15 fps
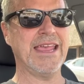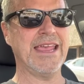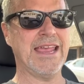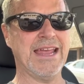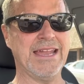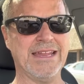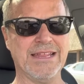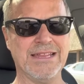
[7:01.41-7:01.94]

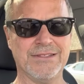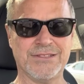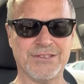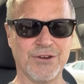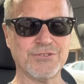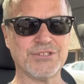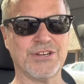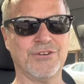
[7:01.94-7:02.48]
And
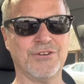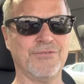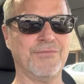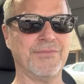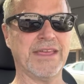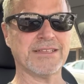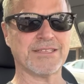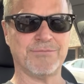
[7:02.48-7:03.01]
Dojo,
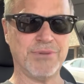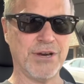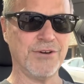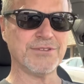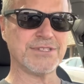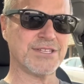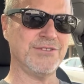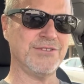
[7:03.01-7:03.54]
as
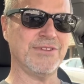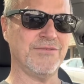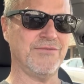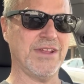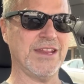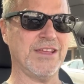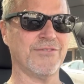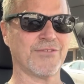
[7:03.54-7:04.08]
opposed to
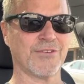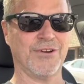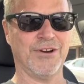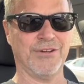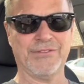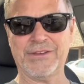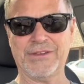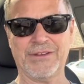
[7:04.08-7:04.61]
NVIDIA for
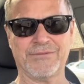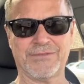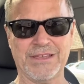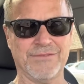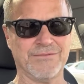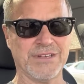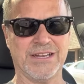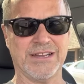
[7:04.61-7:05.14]
all they,
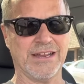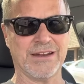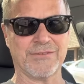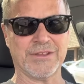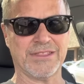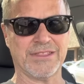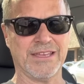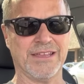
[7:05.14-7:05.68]
they've done and
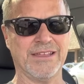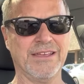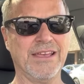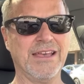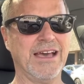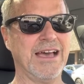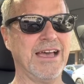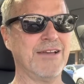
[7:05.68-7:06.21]
everything,
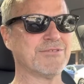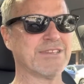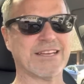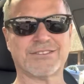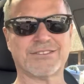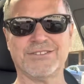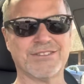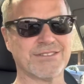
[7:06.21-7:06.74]
I was
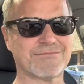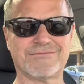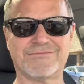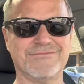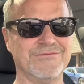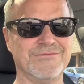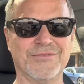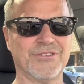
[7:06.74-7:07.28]
actually just
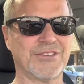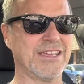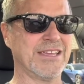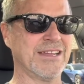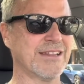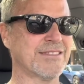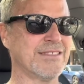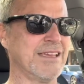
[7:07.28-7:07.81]
looking
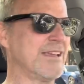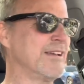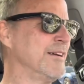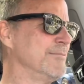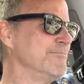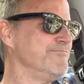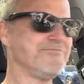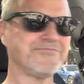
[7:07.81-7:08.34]
at a thing,
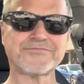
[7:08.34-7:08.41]
um,